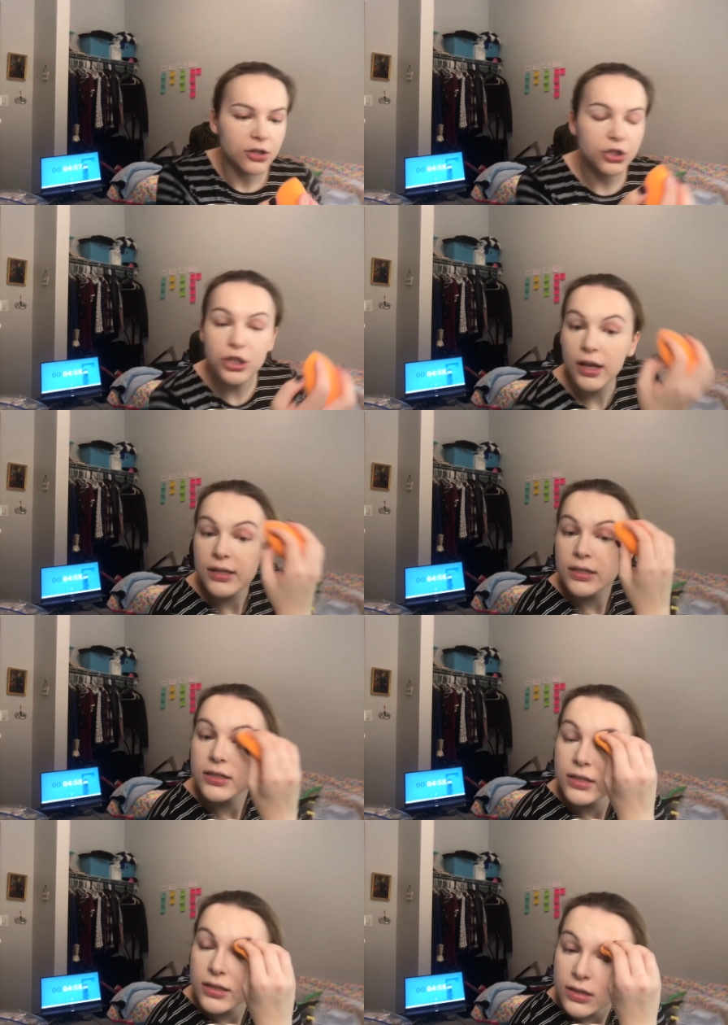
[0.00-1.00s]

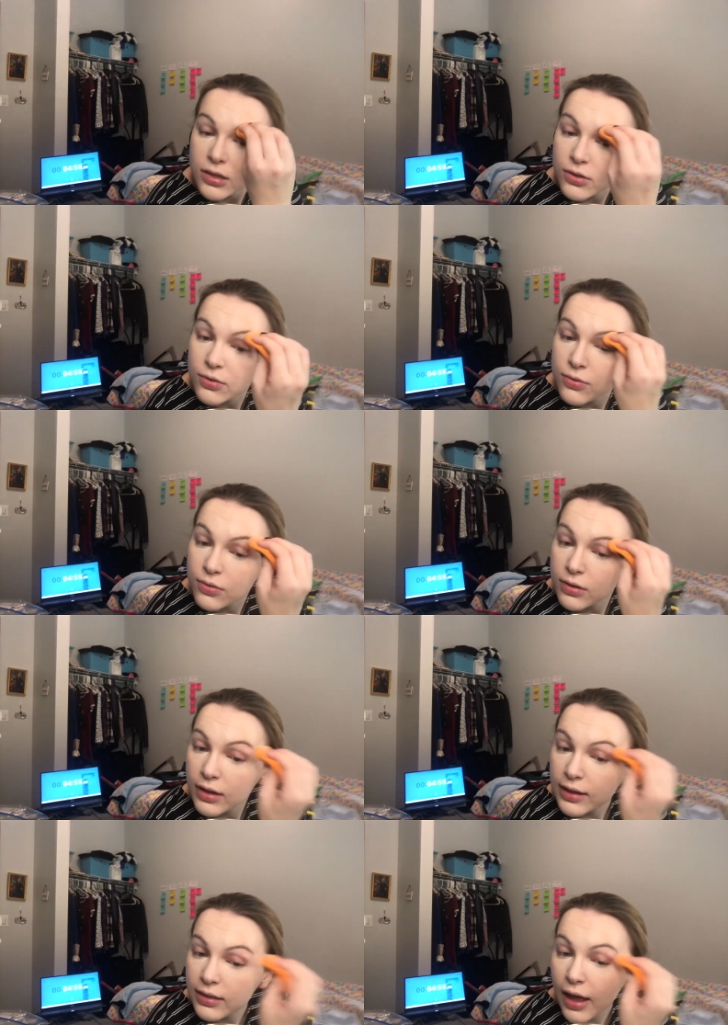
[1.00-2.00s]
just to
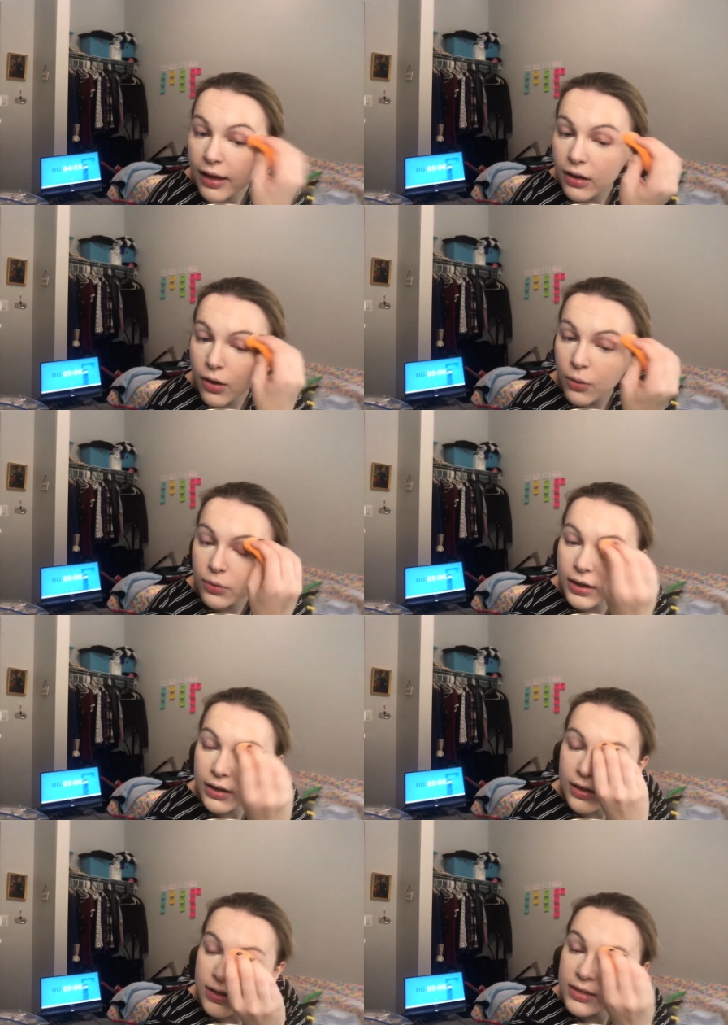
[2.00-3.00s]
get that
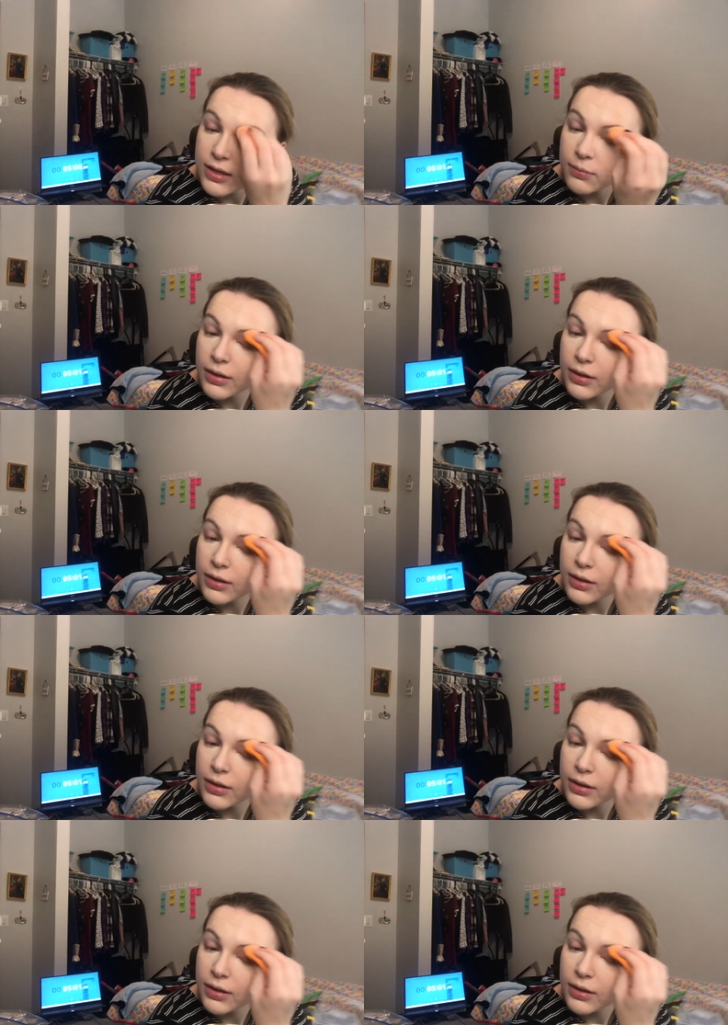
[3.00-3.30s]
coated in some